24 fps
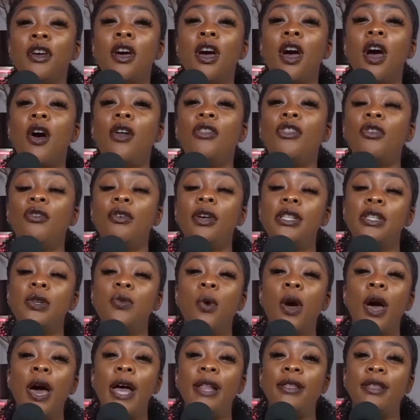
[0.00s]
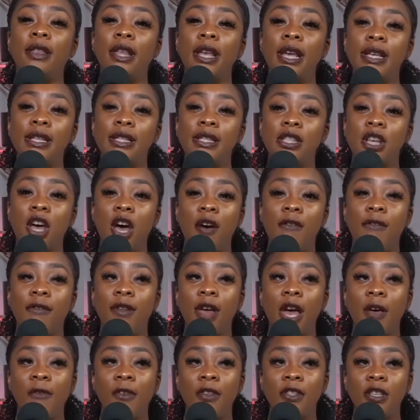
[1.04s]
The reason why I think soft
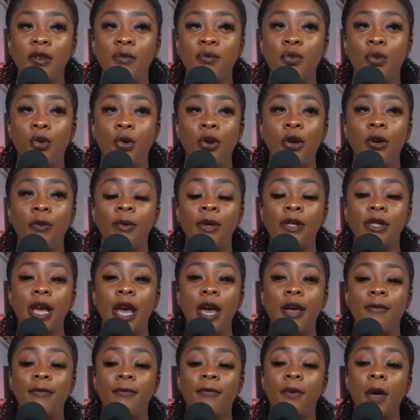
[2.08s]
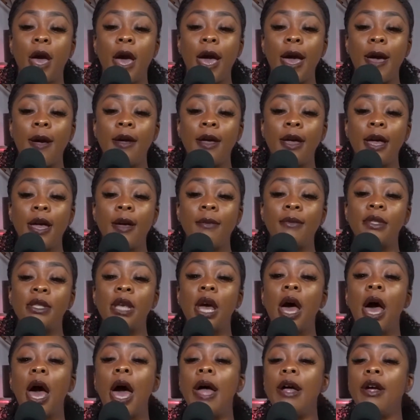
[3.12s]
life is important because I am
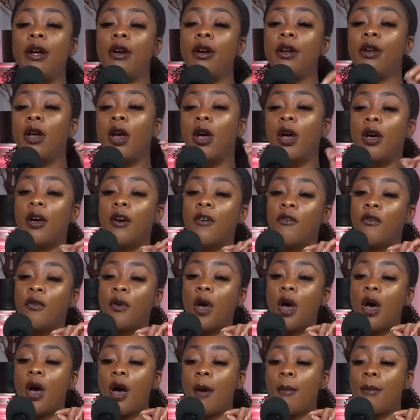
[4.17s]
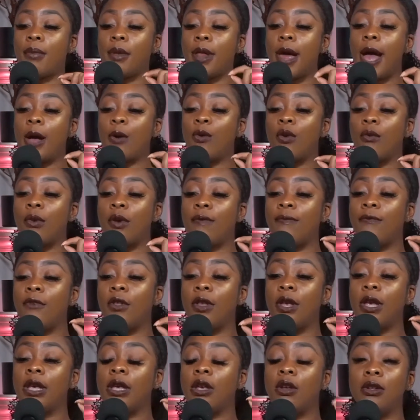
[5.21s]
tired of Black women
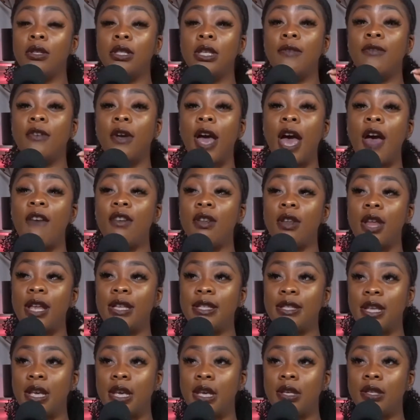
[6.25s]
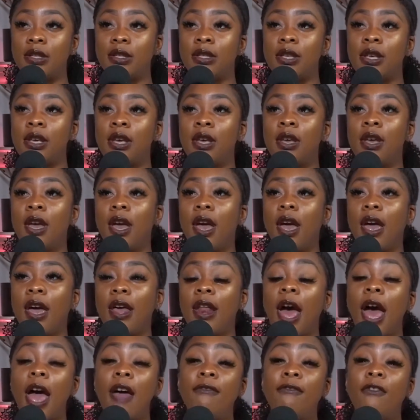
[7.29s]
feeling guilty for having nice things.
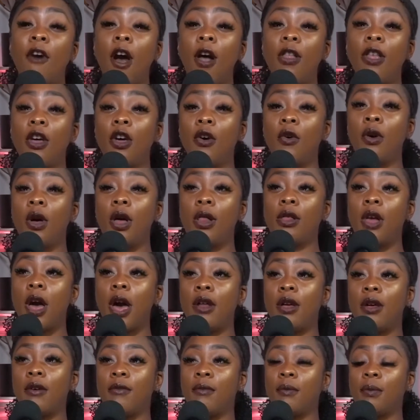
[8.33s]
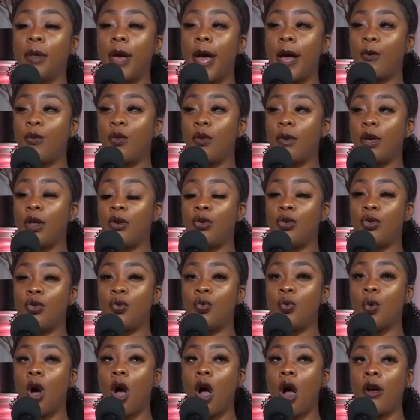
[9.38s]
And I follow a lot of Black women
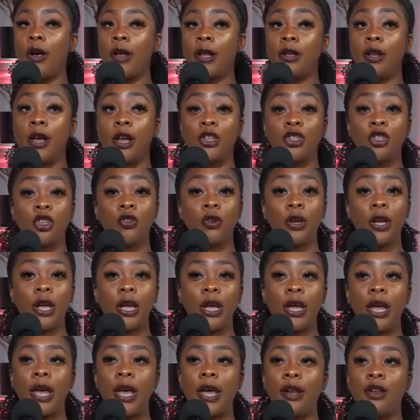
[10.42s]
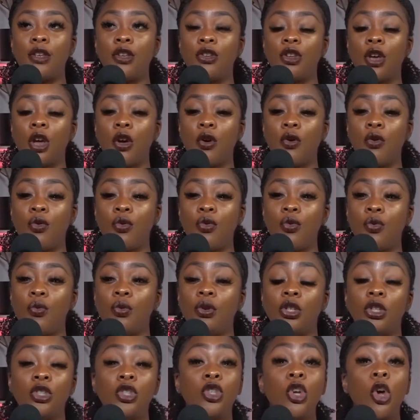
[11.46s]
who are in luxury and,
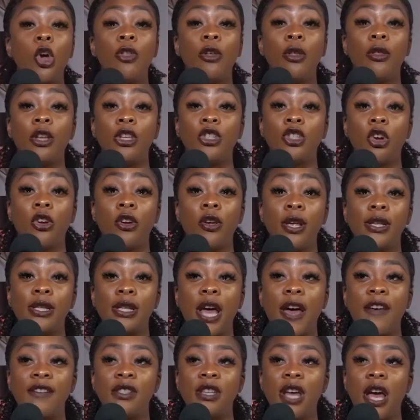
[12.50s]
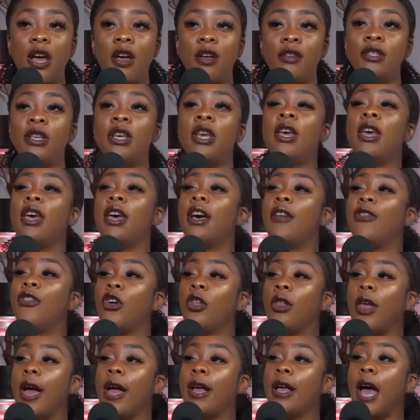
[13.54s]
who show their luxurious lifestyles. And they're
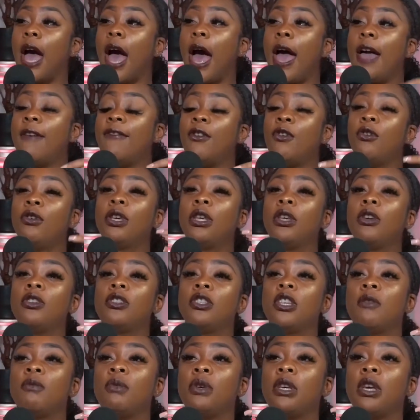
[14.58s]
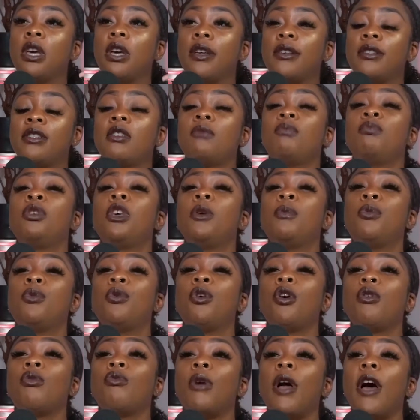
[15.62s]
like, I feel guilty because the people
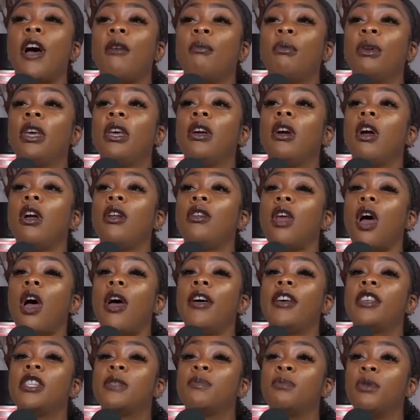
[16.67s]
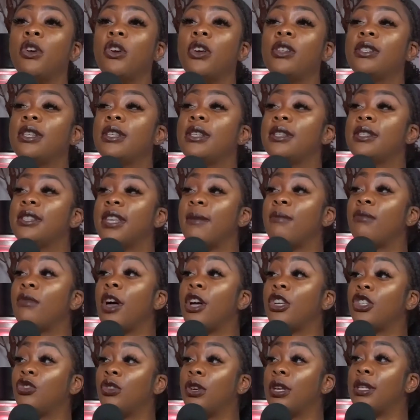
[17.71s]
around me are not experiencing the same
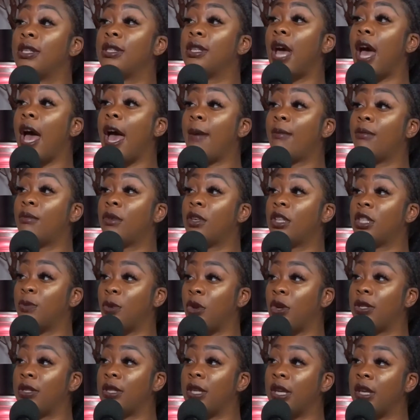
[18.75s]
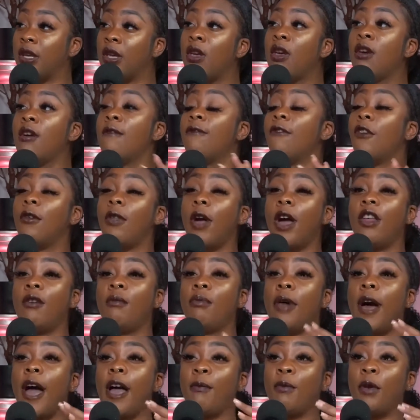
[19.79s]
luxuries I'm experiencing. For a lot of
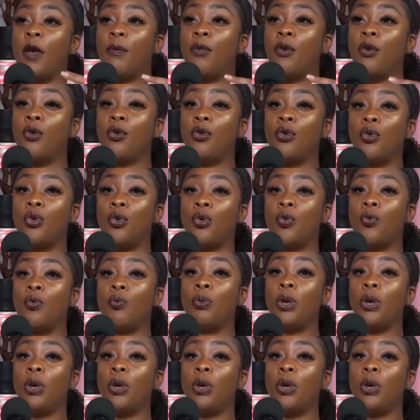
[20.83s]
Black people who